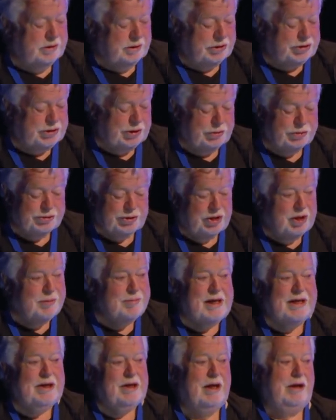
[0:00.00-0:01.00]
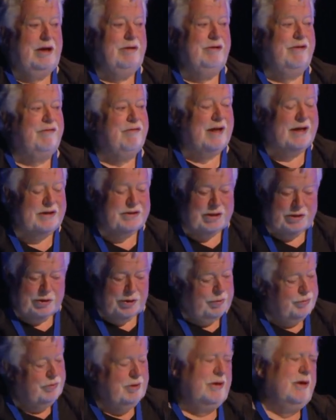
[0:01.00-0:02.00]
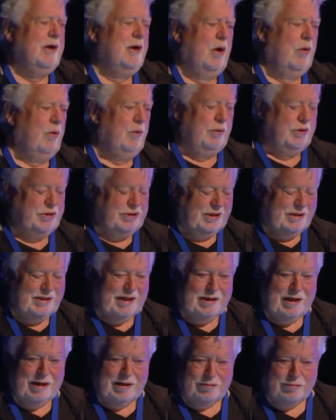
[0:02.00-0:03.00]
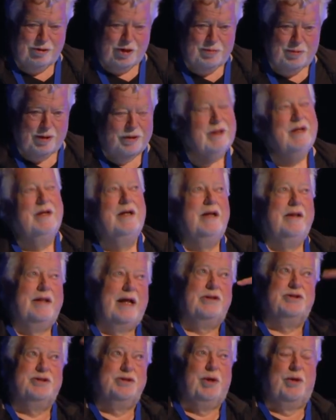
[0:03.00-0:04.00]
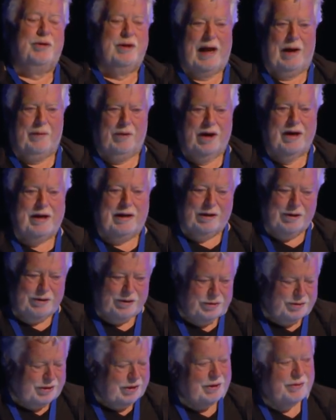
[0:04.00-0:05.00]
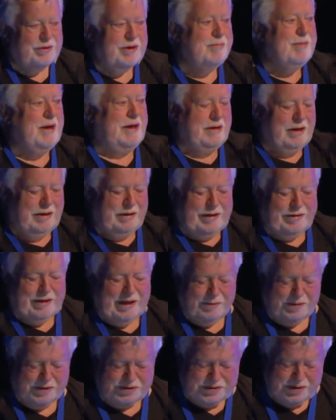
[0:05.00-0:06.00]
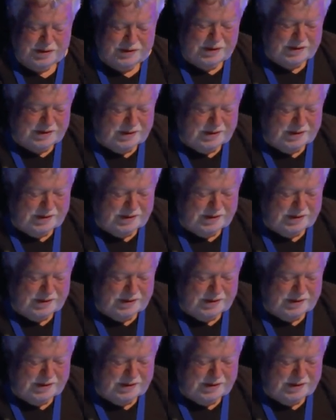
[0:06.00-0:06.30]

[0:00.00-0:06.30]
the children immediately reflected on, oh, silly little robot, that's not how I'd learn, and immediately there was